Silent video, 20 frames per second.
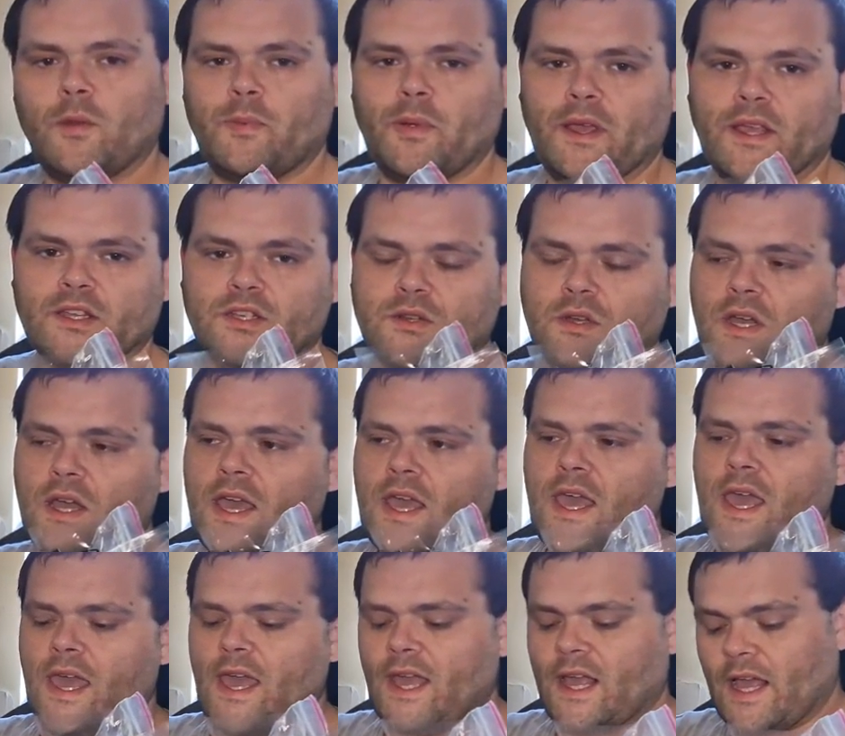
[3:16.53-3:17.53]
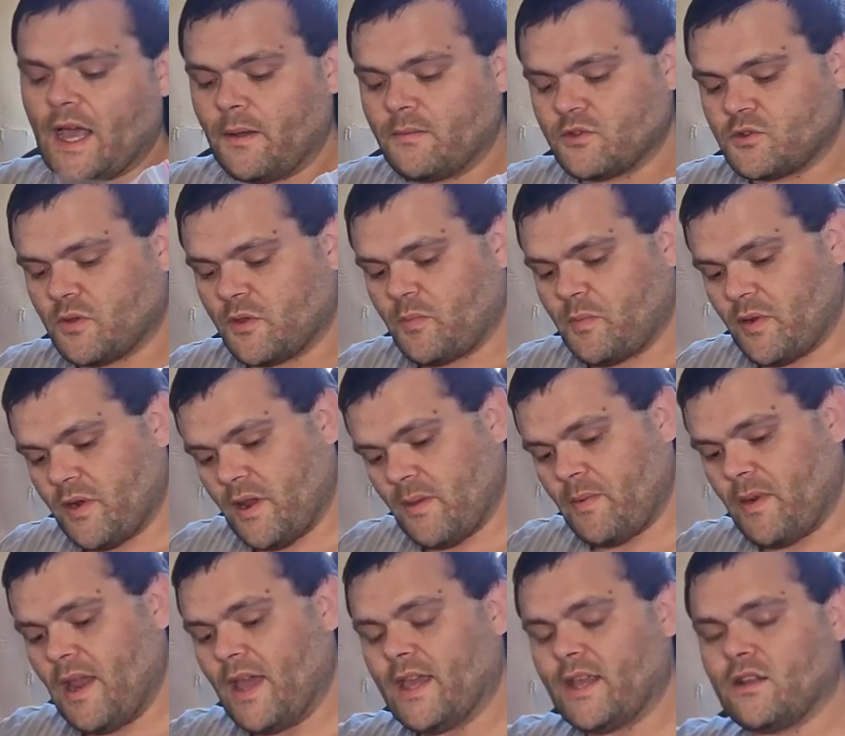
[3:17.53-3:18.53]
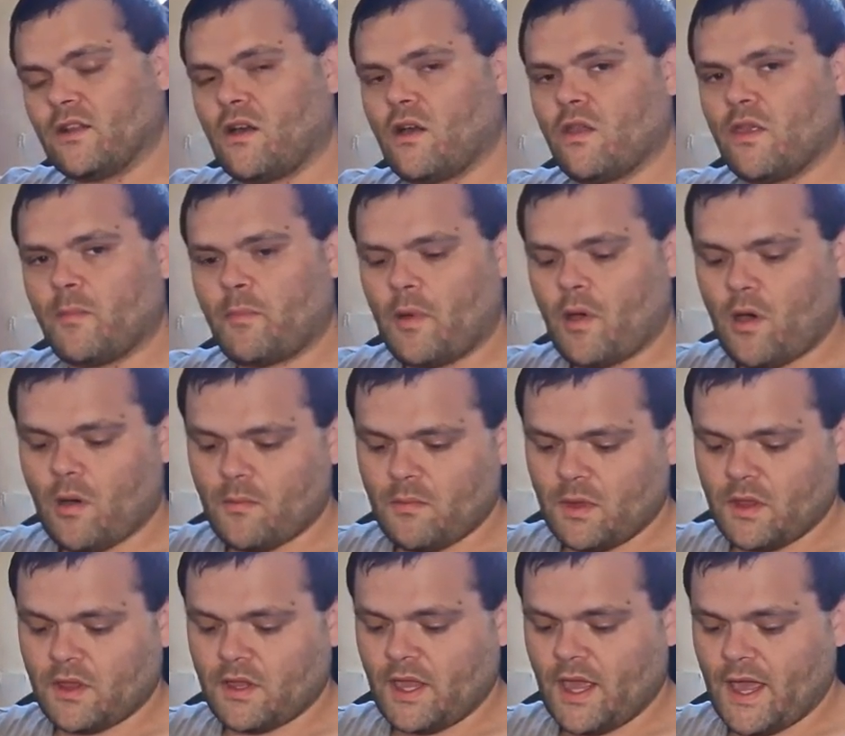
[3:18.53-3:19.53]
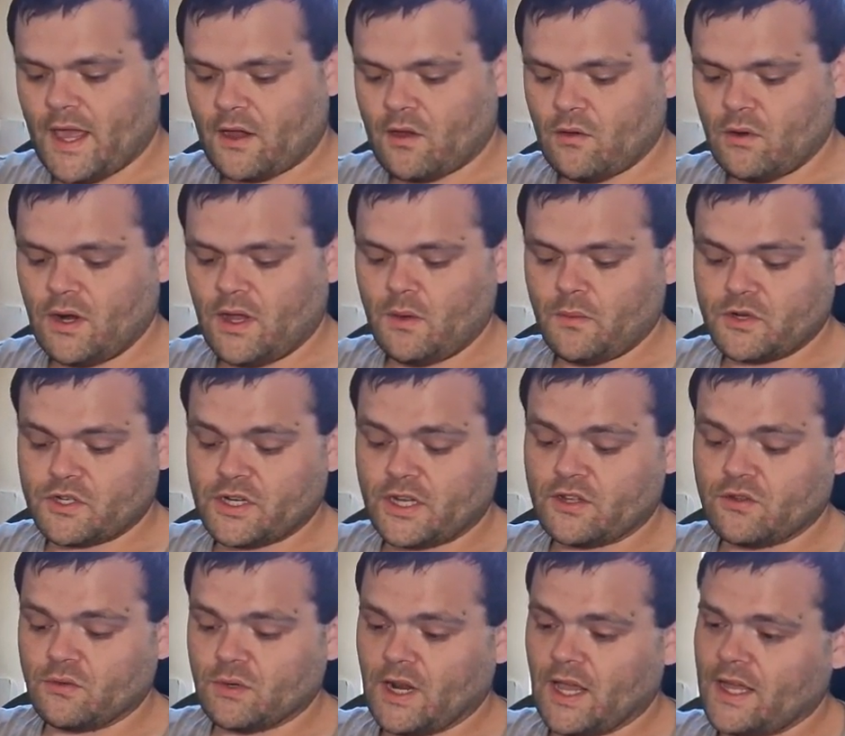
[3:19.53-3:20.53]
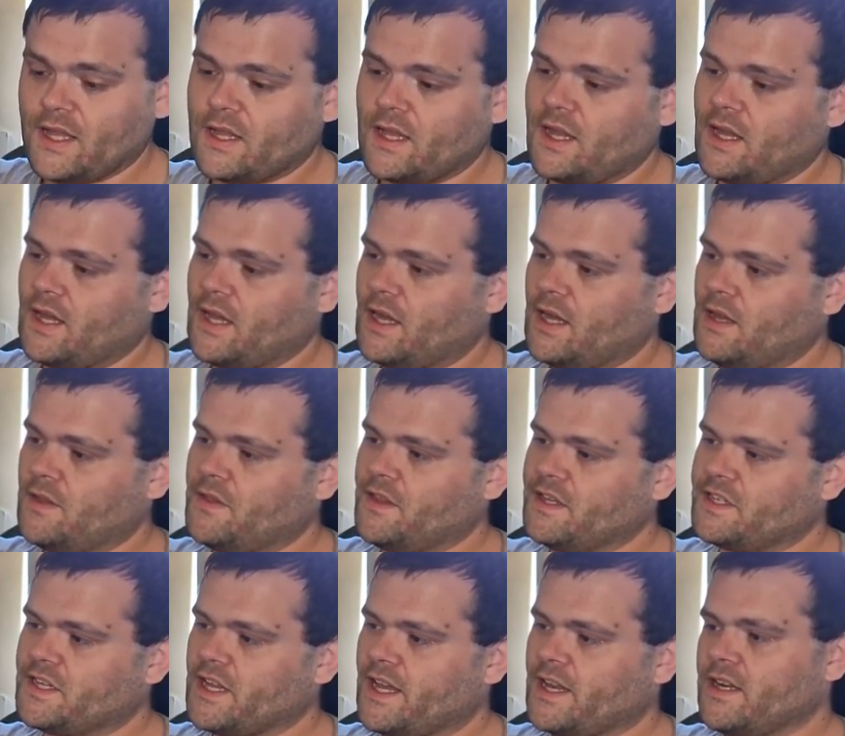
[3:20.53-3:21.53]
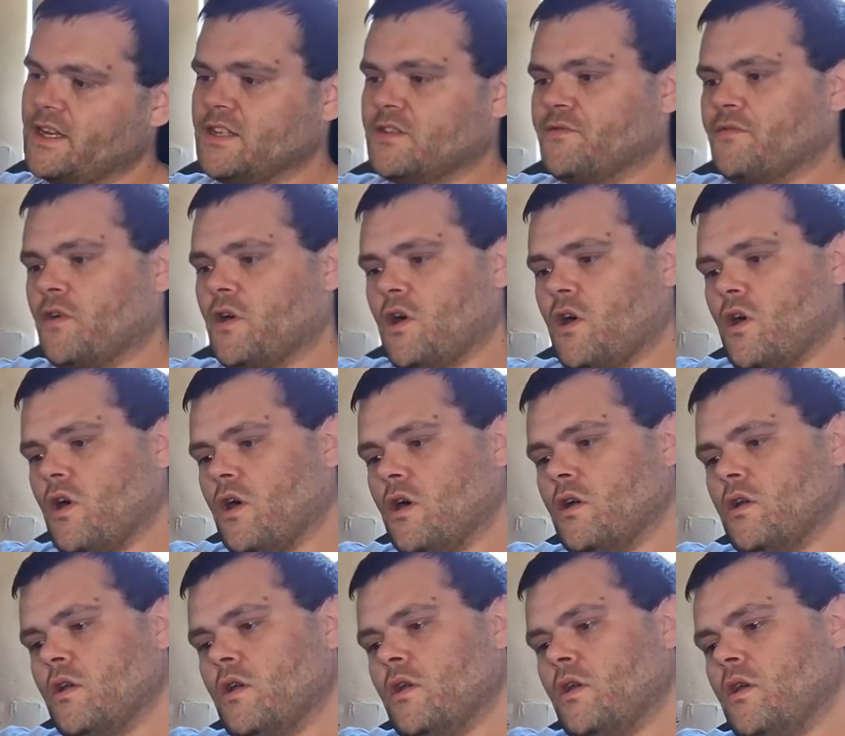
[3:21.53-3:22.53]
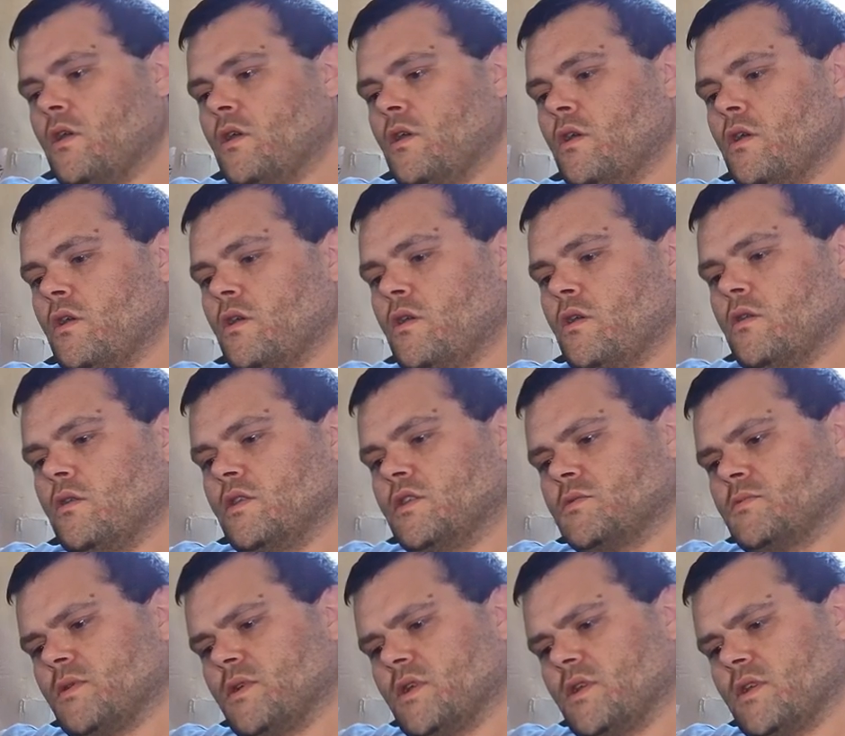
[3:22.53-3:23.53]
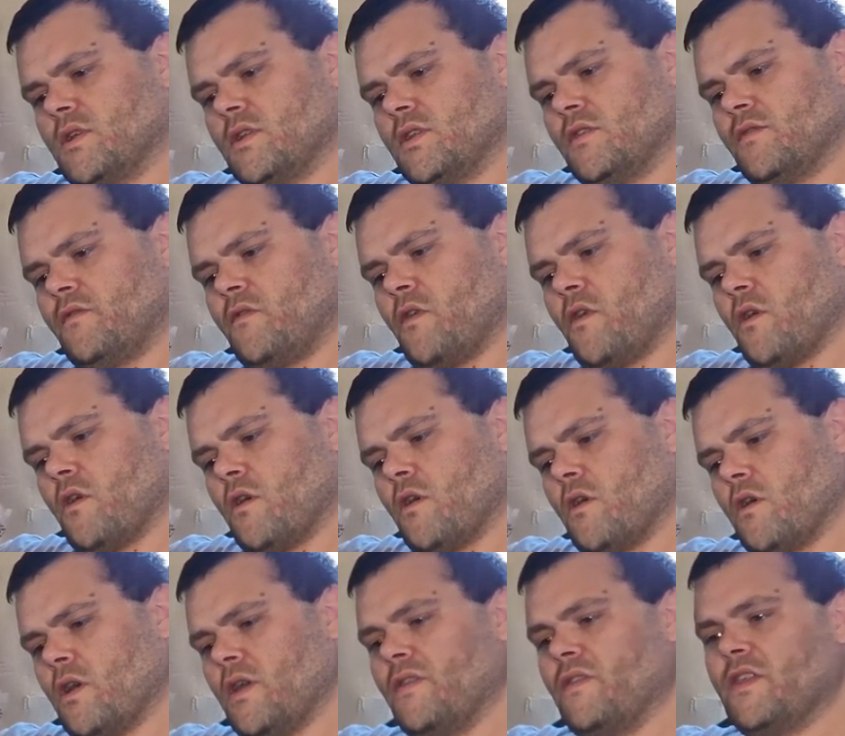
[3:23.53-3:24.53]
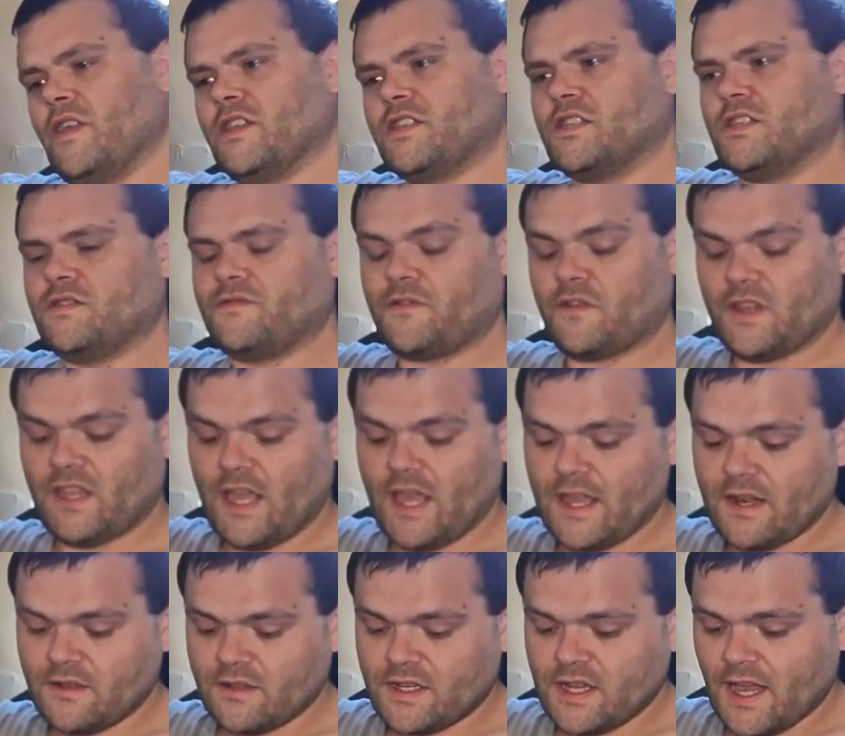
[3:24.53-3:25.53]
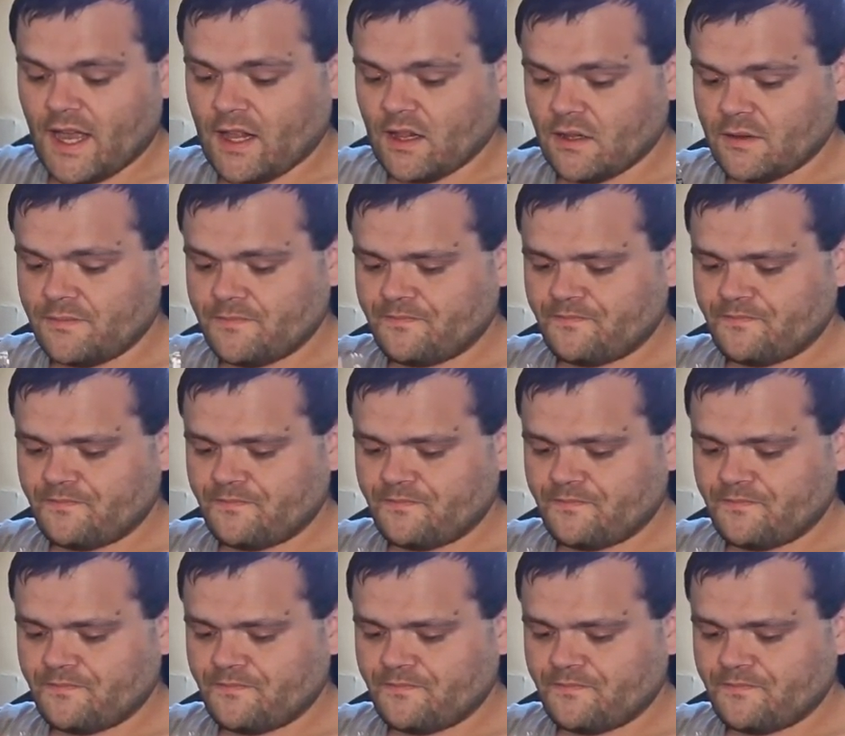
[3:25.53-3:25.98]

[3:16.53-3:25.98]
paste. So it comes with pre-applied on the bottom of the air cooler, which I do like. This end is for, this is for the Intel.